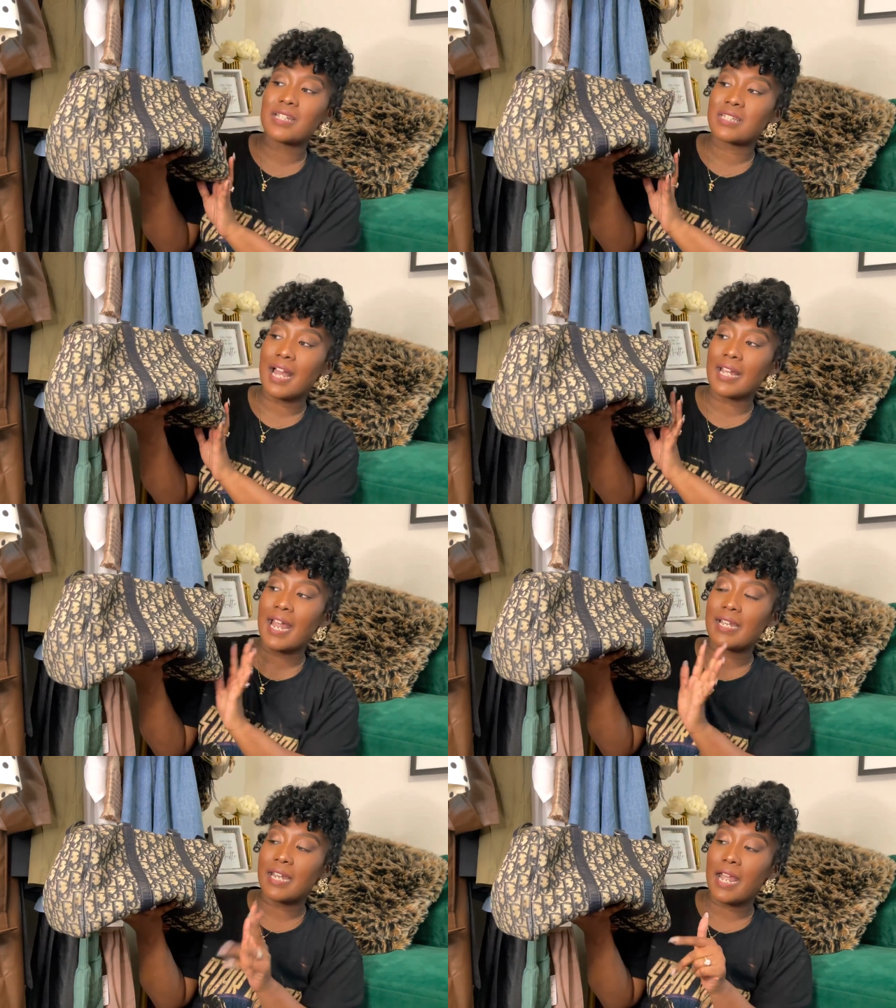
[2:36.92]
is like
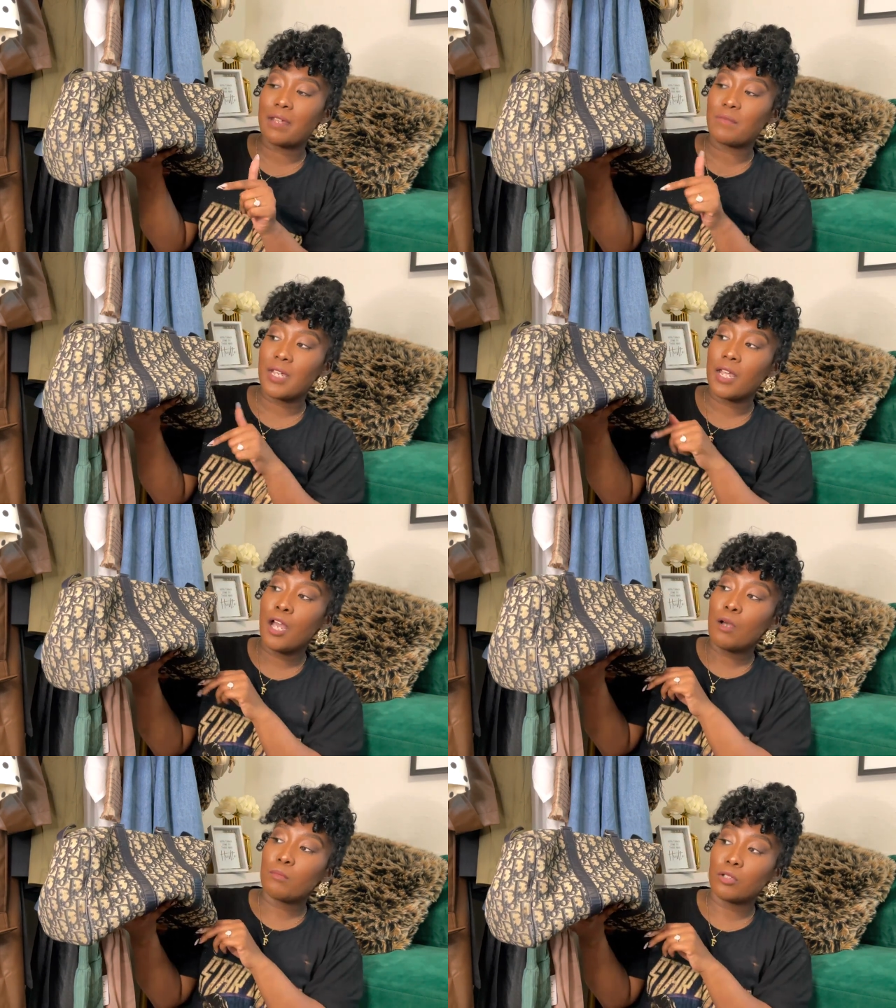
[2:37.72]
a navy
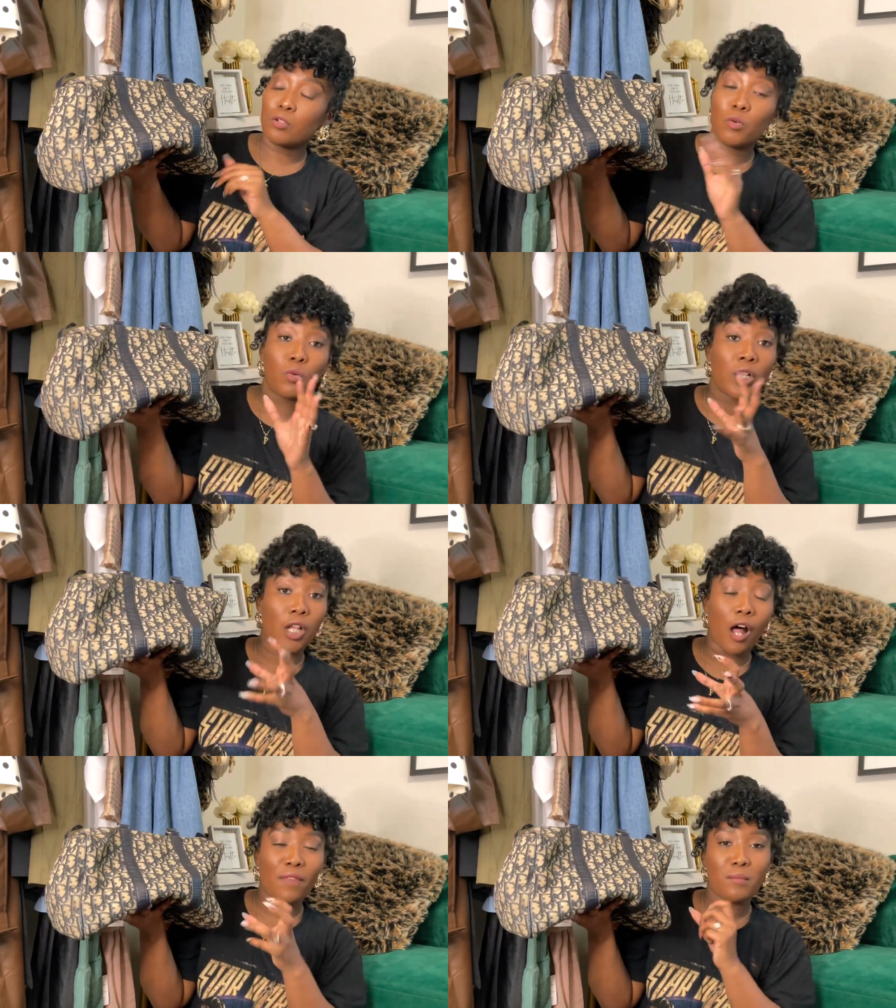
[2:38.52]
blue
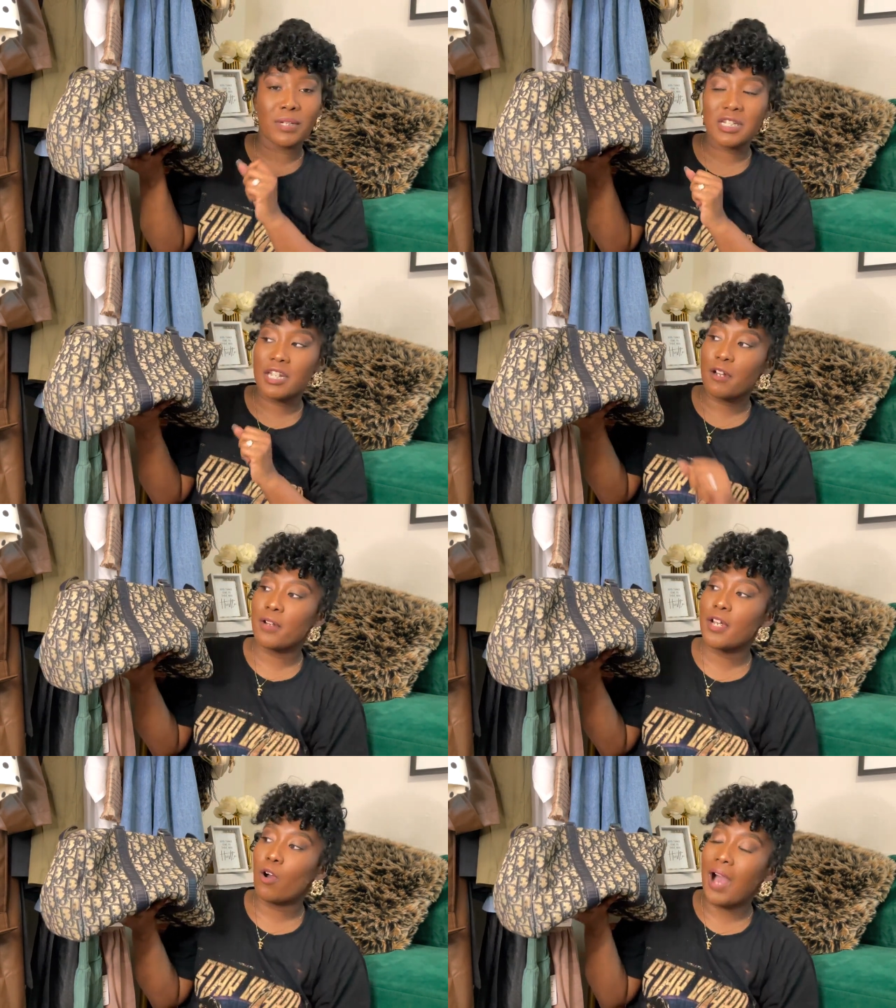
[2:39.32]
cloth
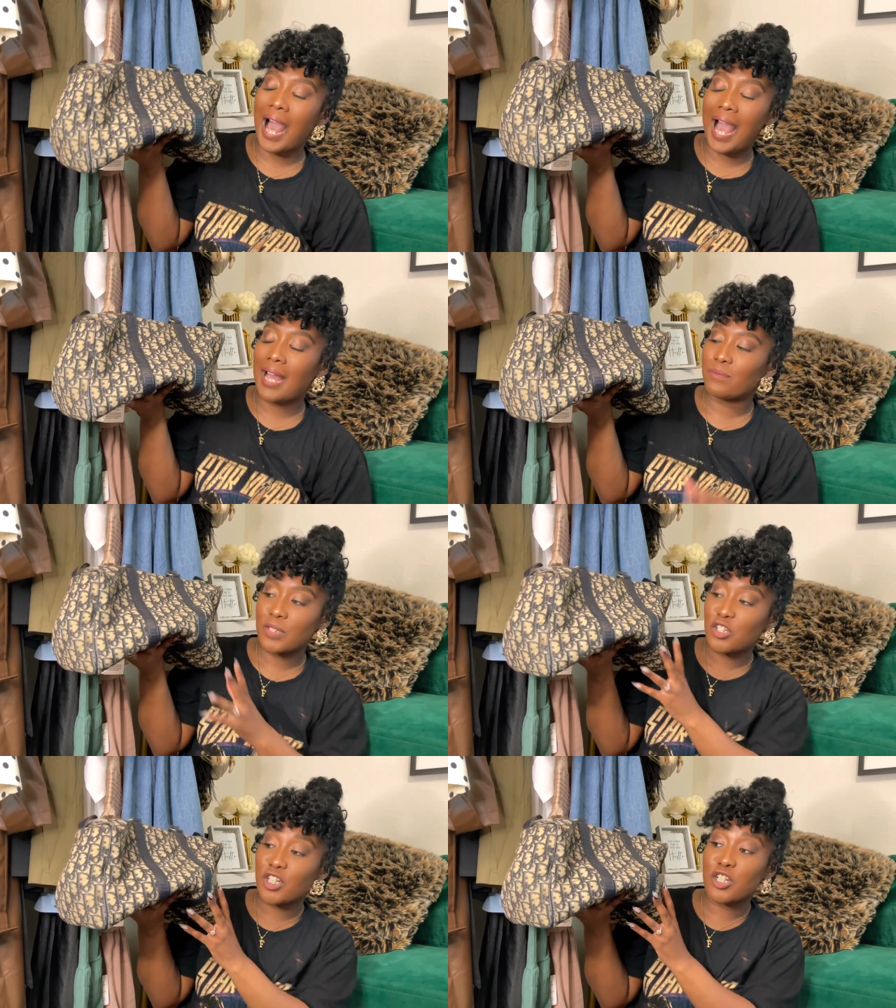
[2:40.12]
material. I
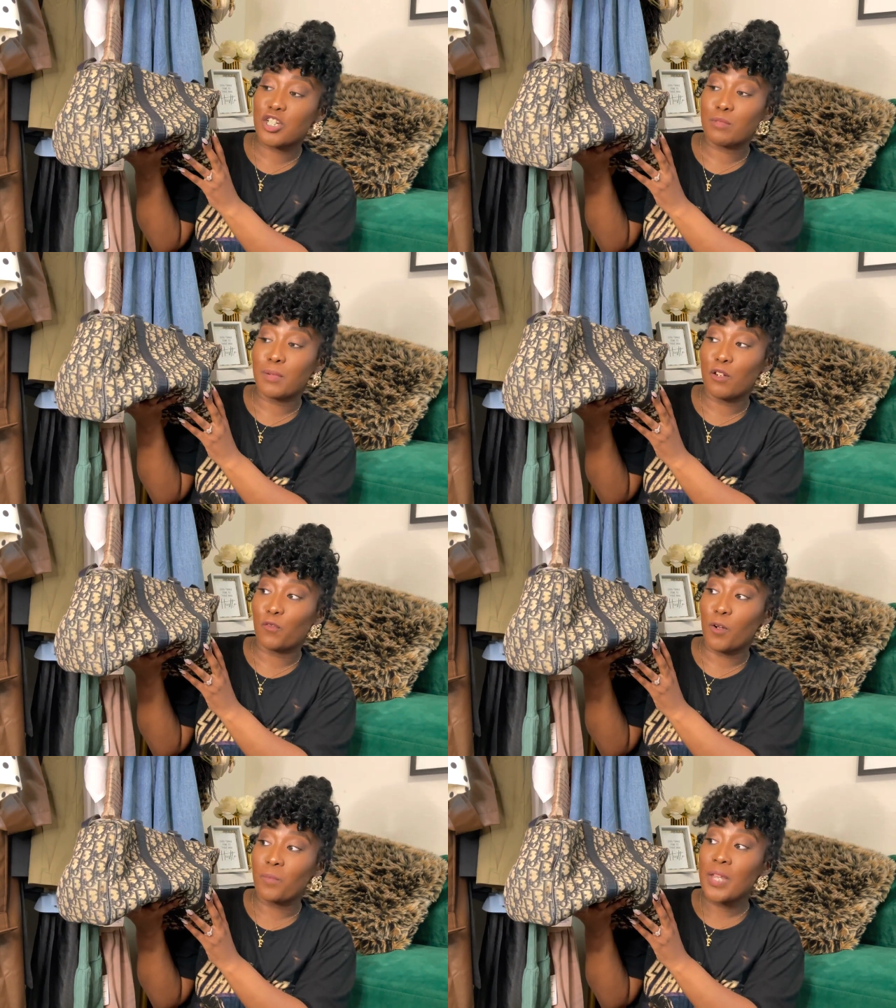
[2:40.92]
She's just
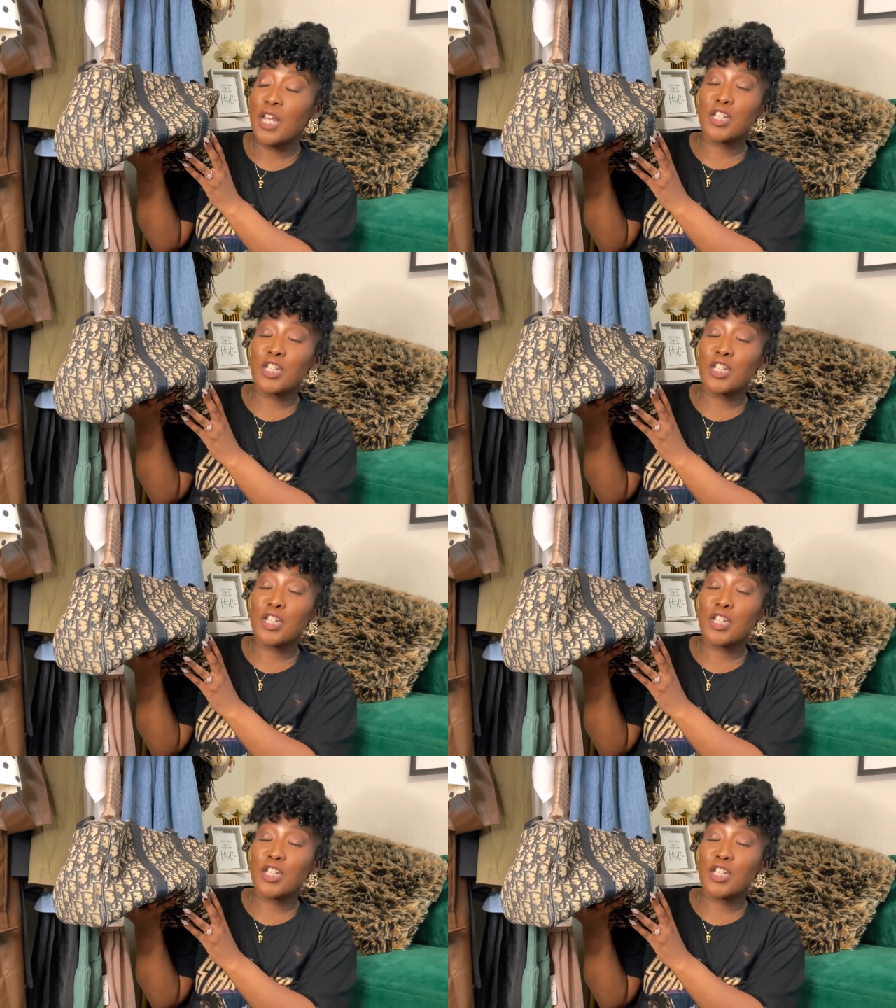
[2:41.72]
beautiful.